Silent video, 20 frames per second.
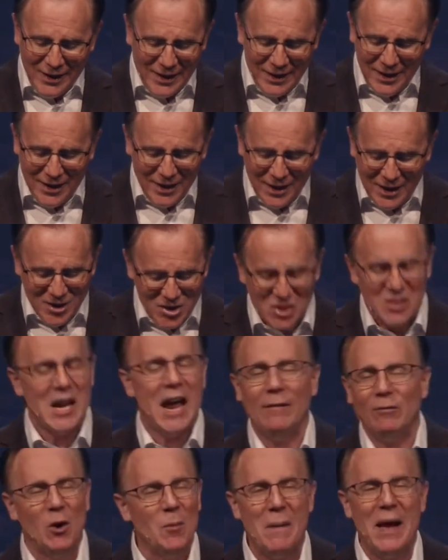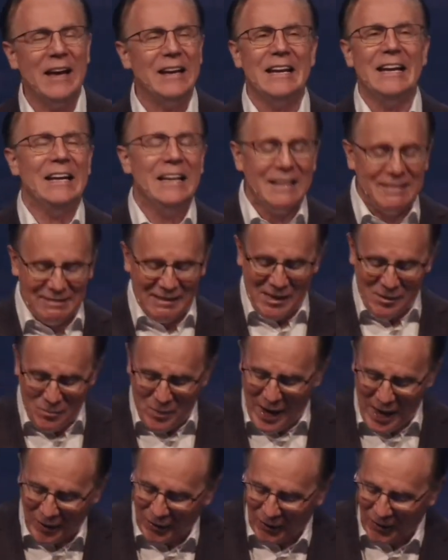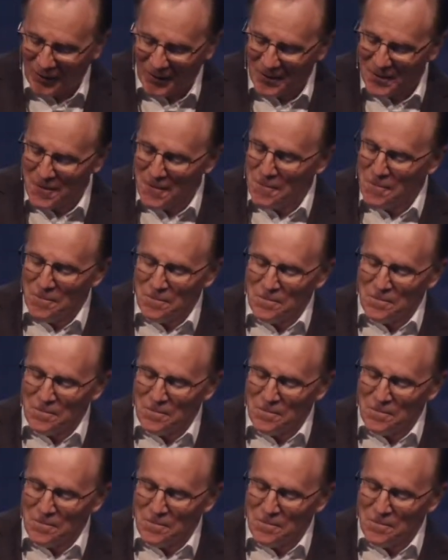It has never made anything better.